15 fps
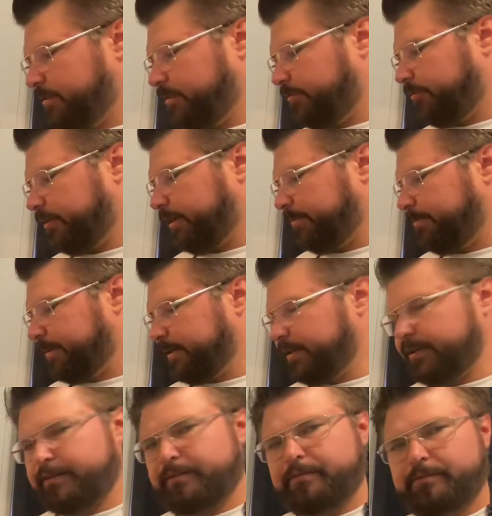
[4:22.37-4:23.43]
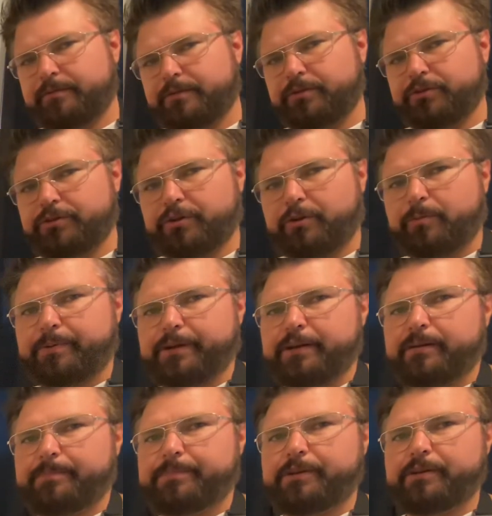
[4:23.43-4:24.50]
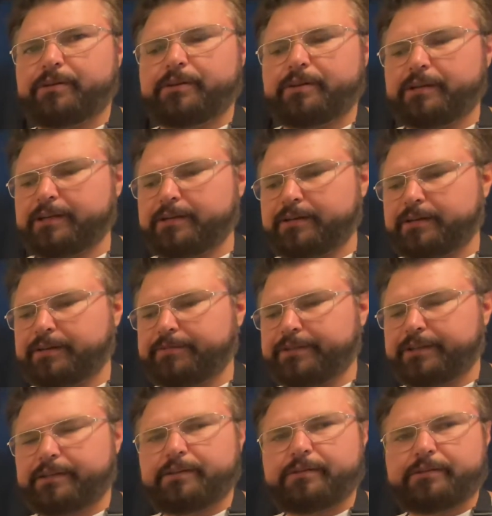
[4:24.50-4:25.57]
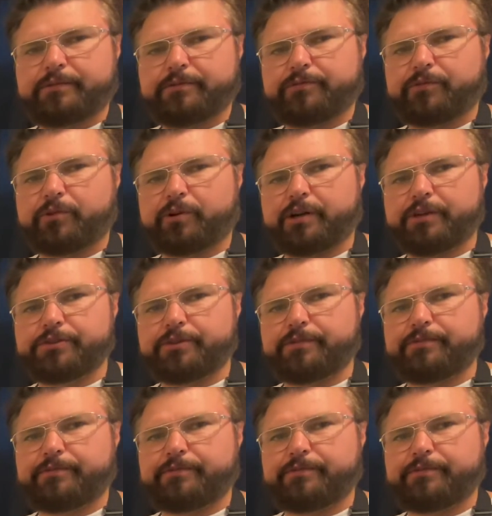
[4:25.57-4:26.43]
on the frying pan, you should open up your oven to 400